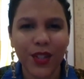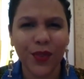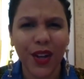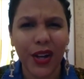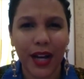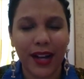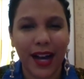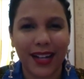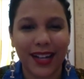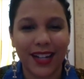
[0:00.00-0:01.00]
figuring out how
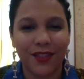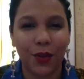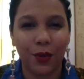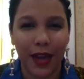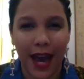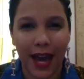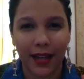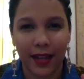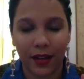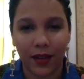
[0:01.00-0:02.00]
to kind of do that
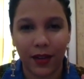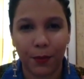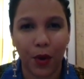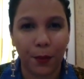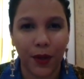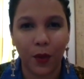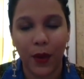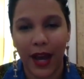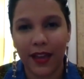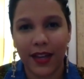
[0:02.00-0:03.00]
in an appropriate
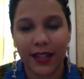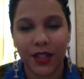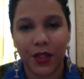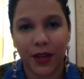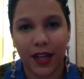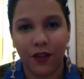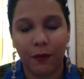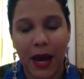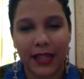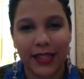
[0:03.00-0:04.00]
way that still kind of
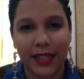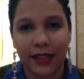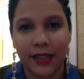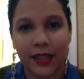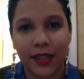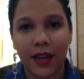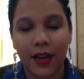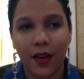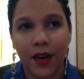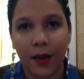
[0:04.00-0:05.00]
balances
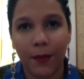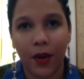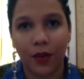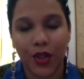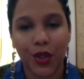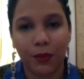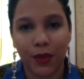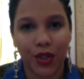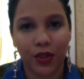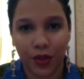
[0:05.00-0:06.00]
our original
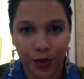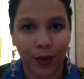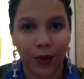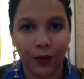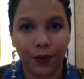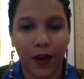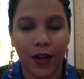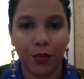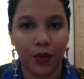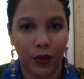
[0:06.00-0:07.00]
mission to serve
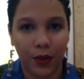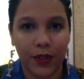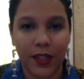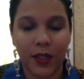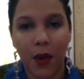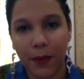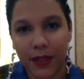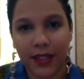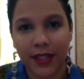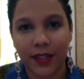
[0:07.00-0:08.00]
entrepreneurs and small
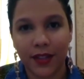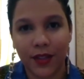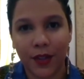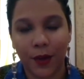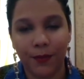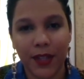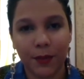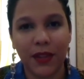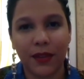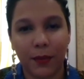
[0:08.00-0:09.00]
businesses. So that's
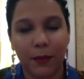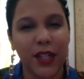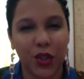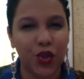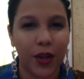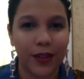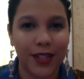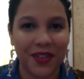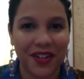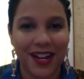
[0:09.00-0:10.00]
been the biggest struggle, is
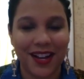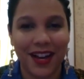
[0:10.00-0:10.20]
figuring out how to